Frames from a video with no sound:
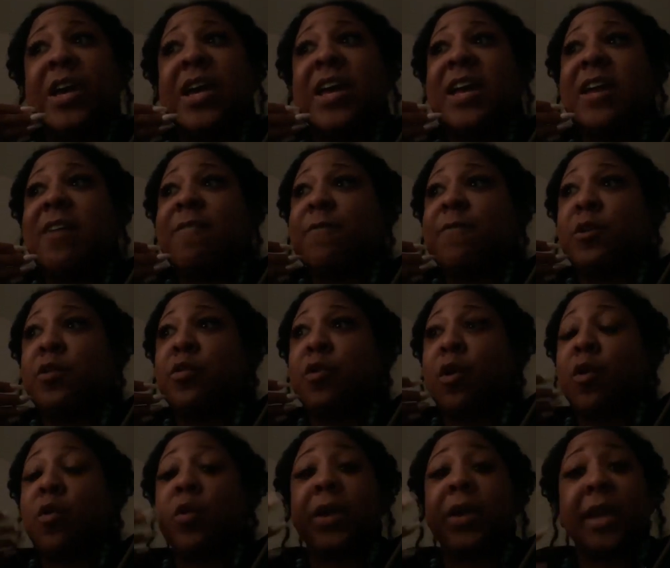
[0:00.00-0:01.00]
if you
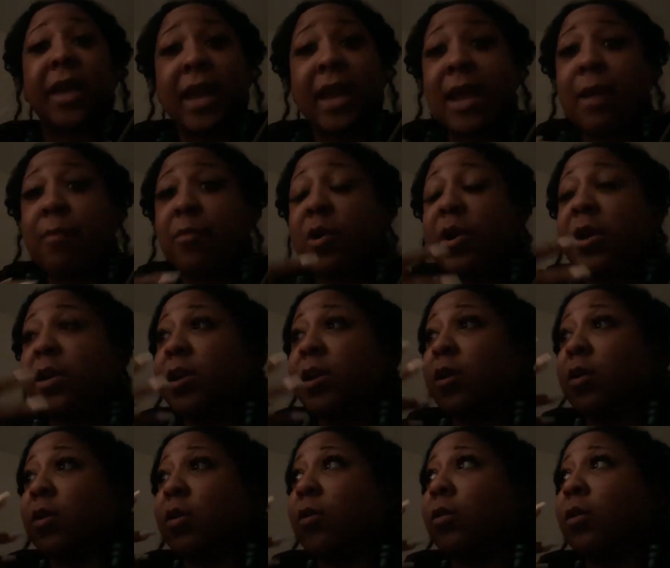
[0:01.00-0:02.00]
are on camera and
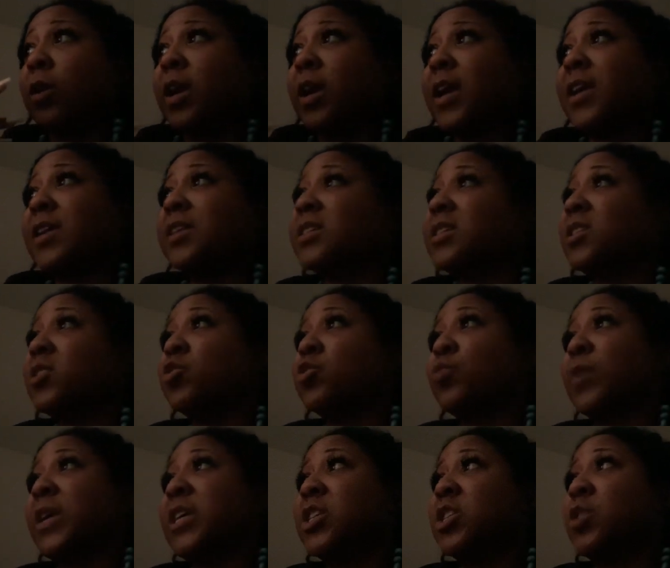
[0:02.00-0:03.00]
you're in a
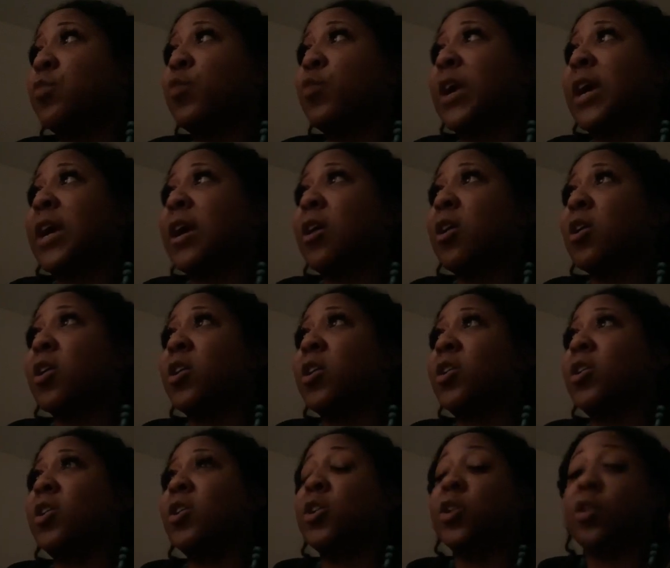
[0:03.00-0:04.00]
situation where
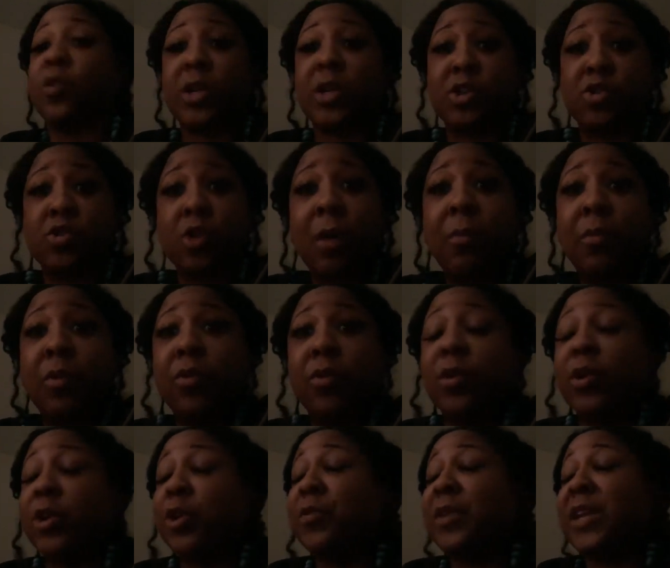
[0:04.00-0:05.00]
you're in trouble
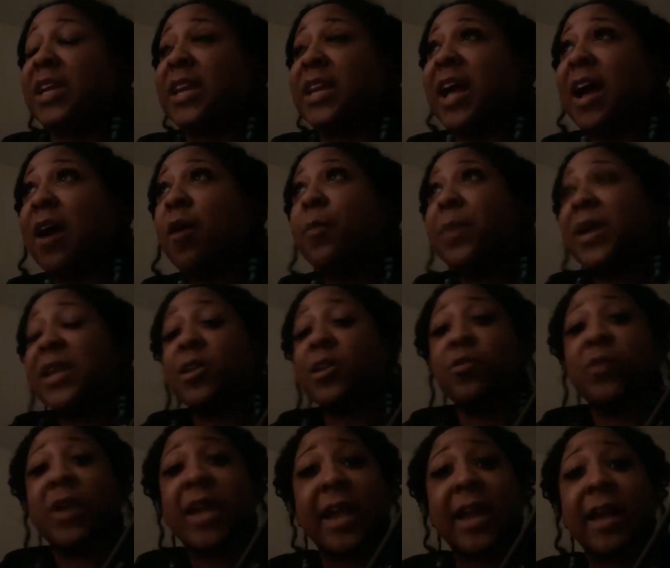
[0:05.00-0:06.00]
or you need help and you
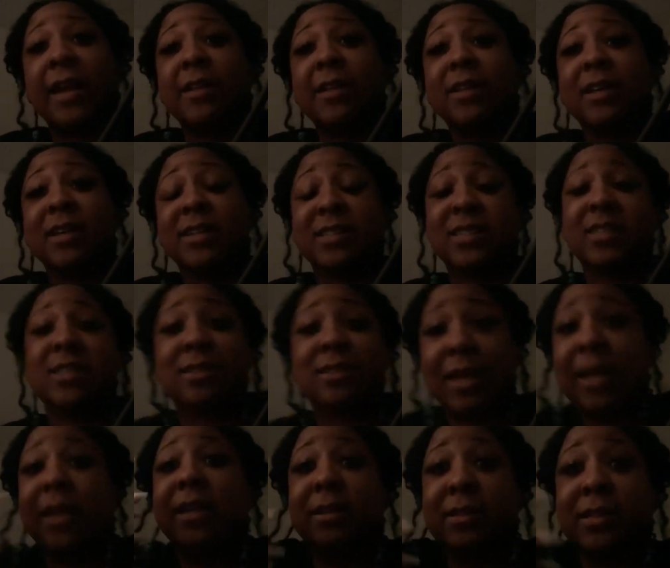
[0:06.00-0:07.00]
can't
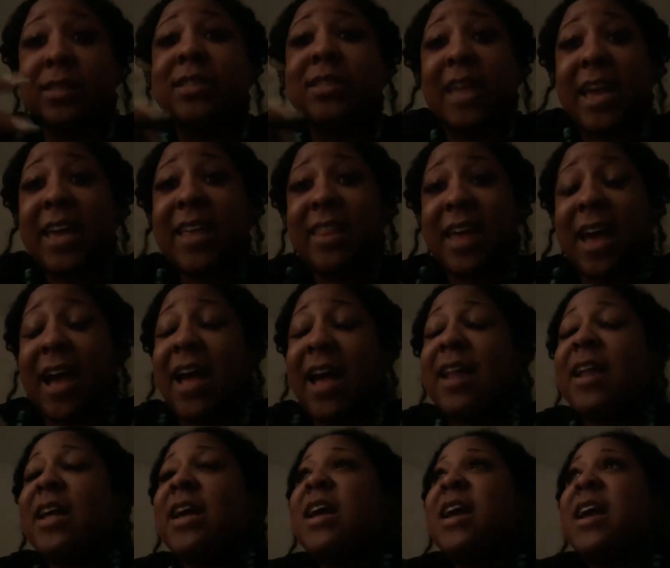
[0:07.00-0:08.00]
like say that
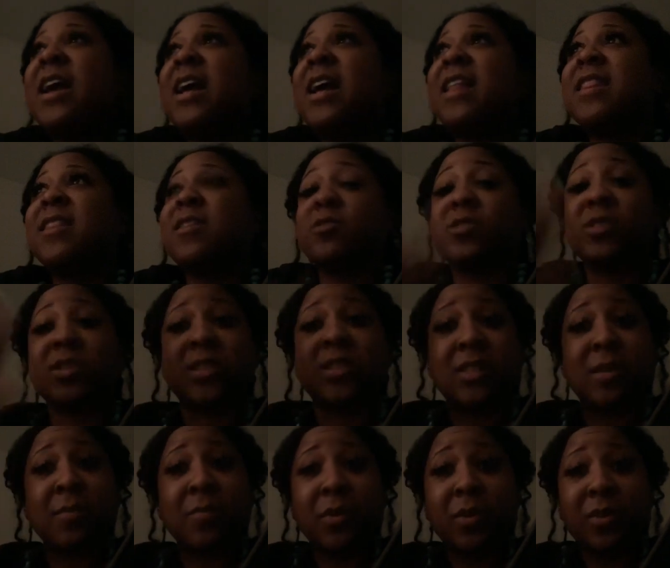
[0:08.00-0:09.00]
there's a
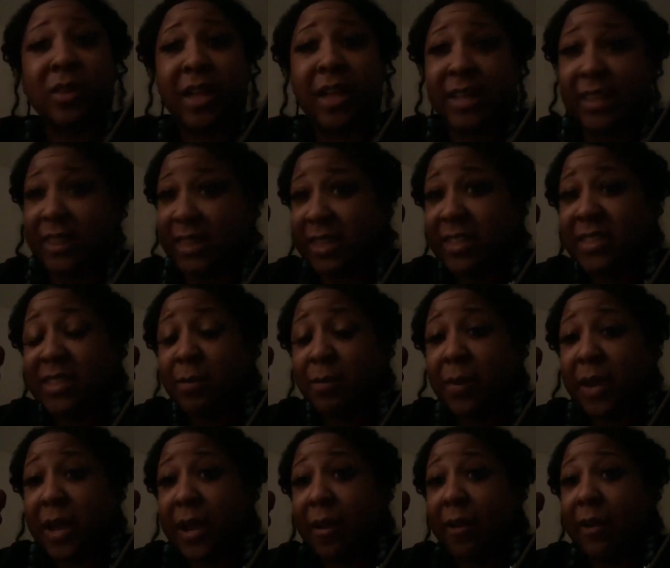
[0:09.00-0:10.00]
symbol like this
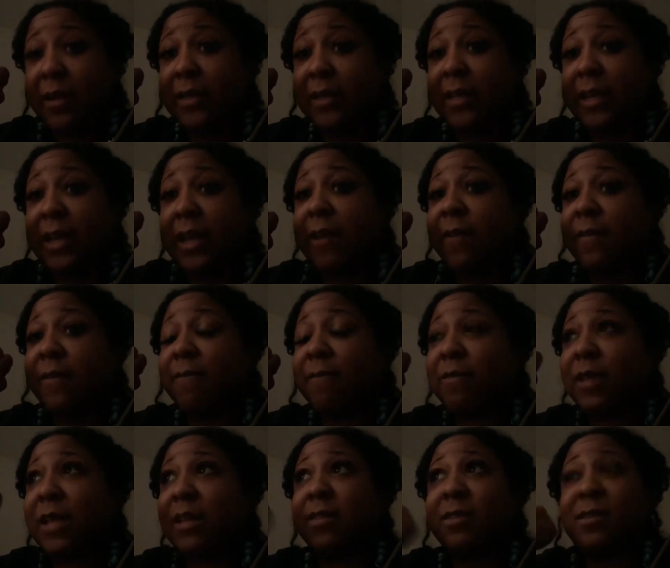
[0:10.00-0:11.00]
apparently,
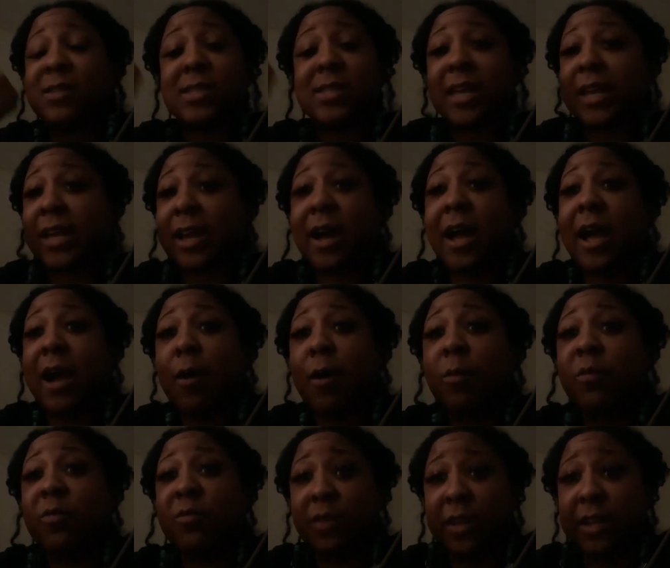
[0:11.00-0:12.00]
but it's like a help
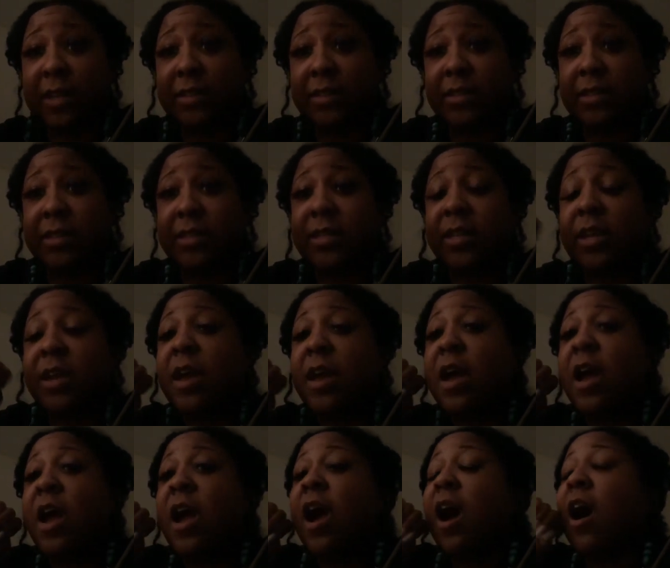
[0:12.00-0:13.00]
fist.
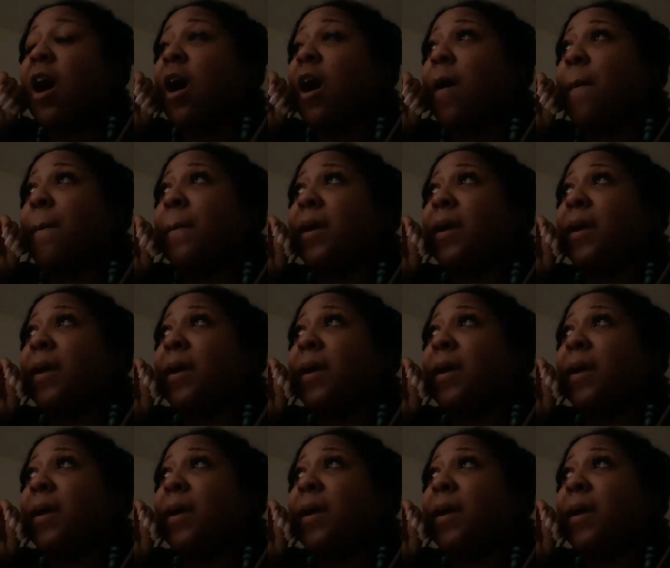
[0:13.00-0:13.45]
Um,